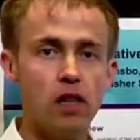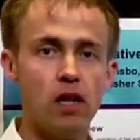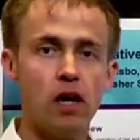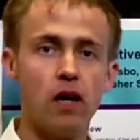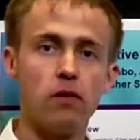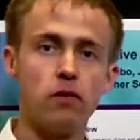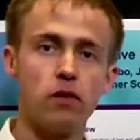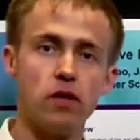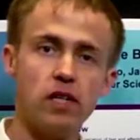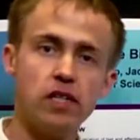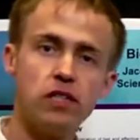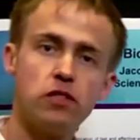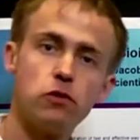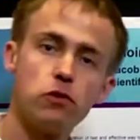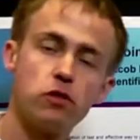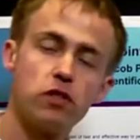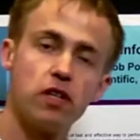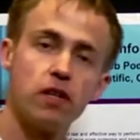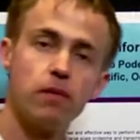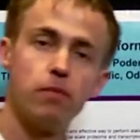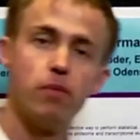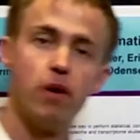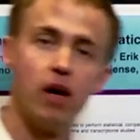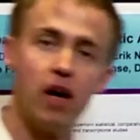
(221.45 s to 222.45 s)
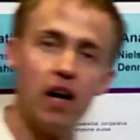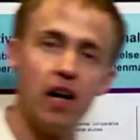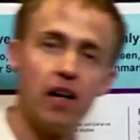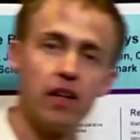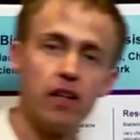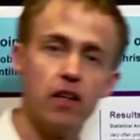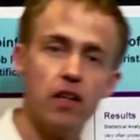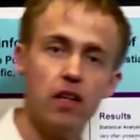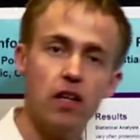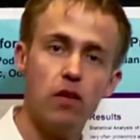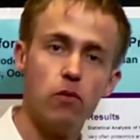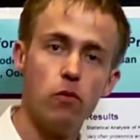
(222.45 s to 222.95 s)
Now the interesting
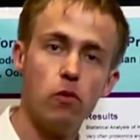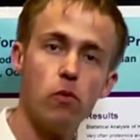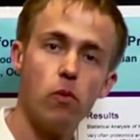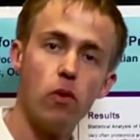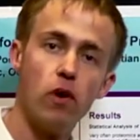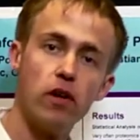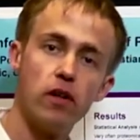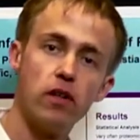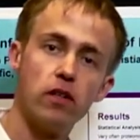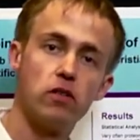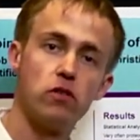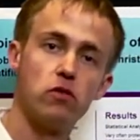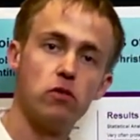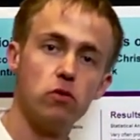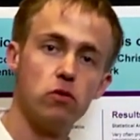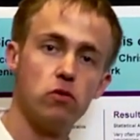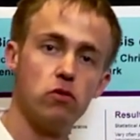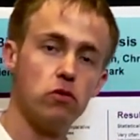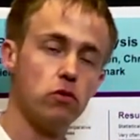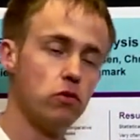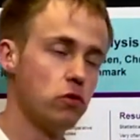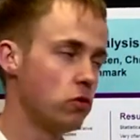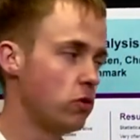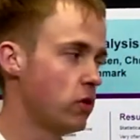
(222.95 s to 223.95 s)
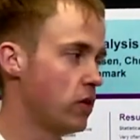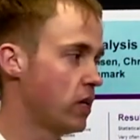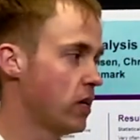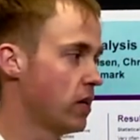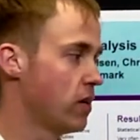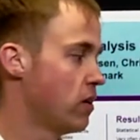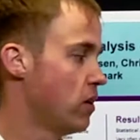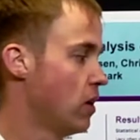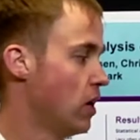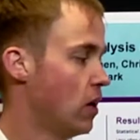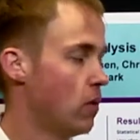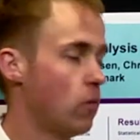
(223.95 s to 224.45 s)
part we wanted to, to do
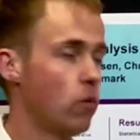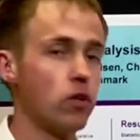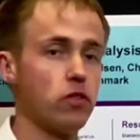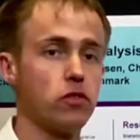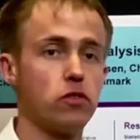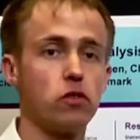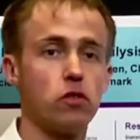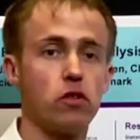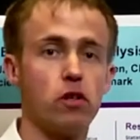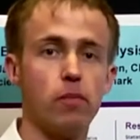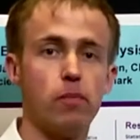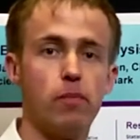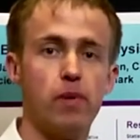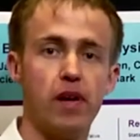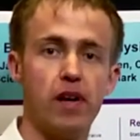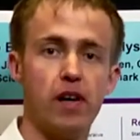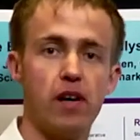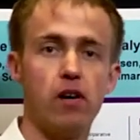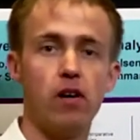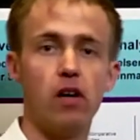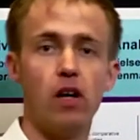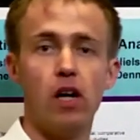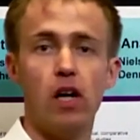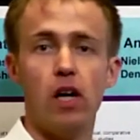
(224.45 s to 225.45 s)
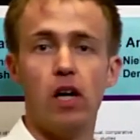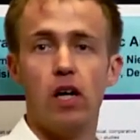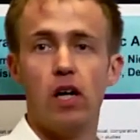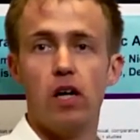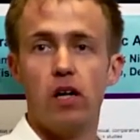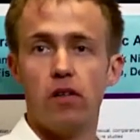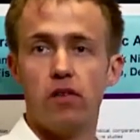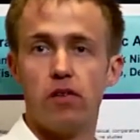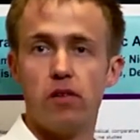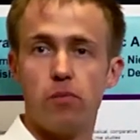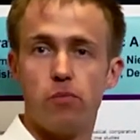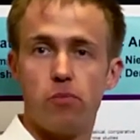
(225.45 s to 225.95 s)
here was to compare
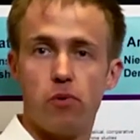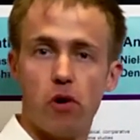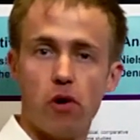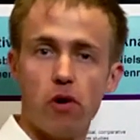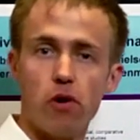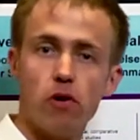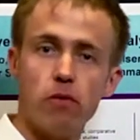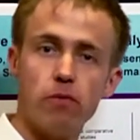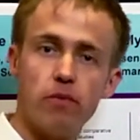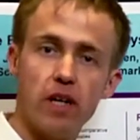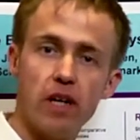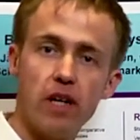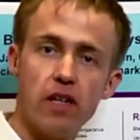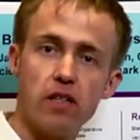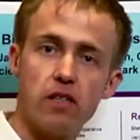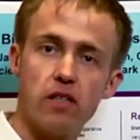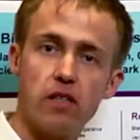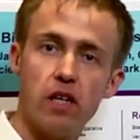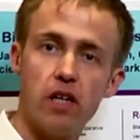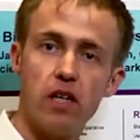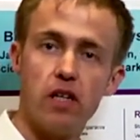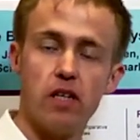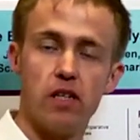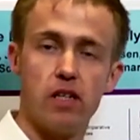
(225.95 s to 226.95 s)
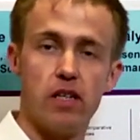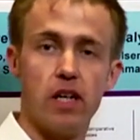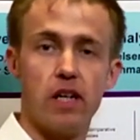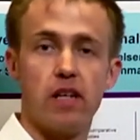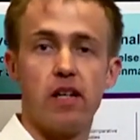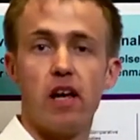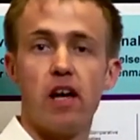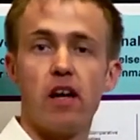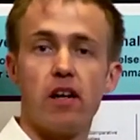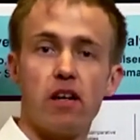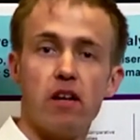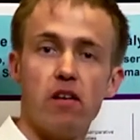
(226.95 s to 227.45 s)
the proteome dataset that
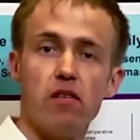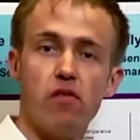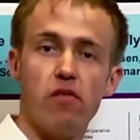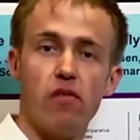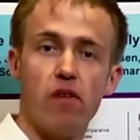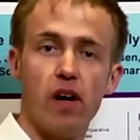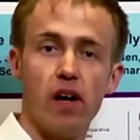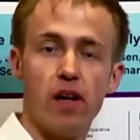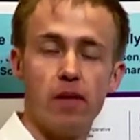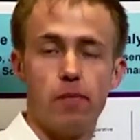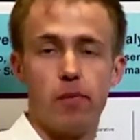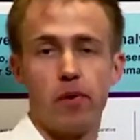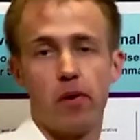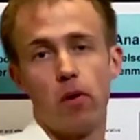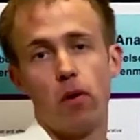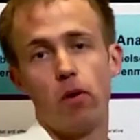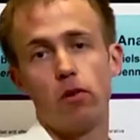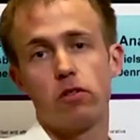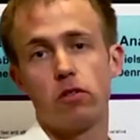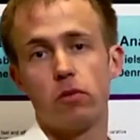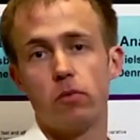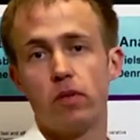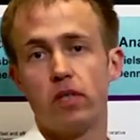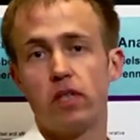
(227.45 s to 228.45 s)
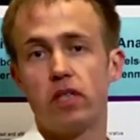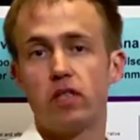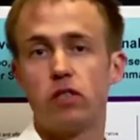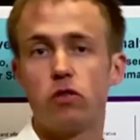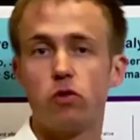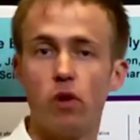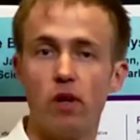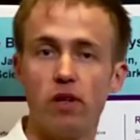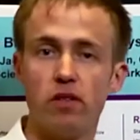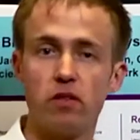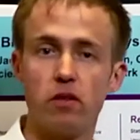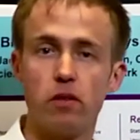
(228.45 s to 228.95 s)
they identified, but also with the
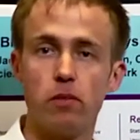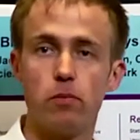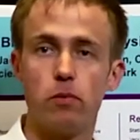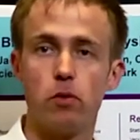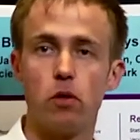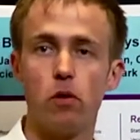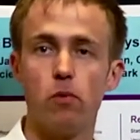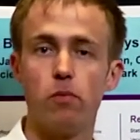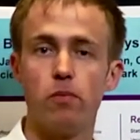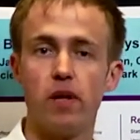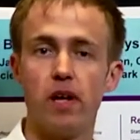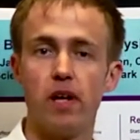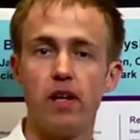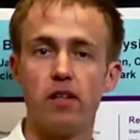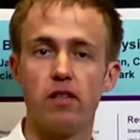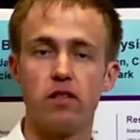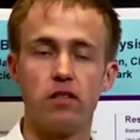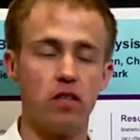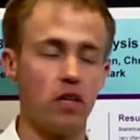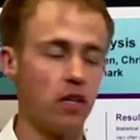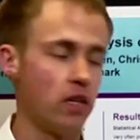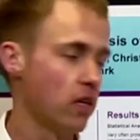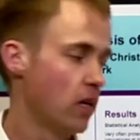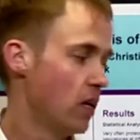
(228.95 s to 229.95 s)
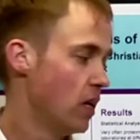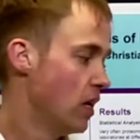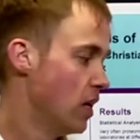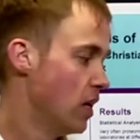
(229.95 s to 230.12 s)
transcriptome dataset.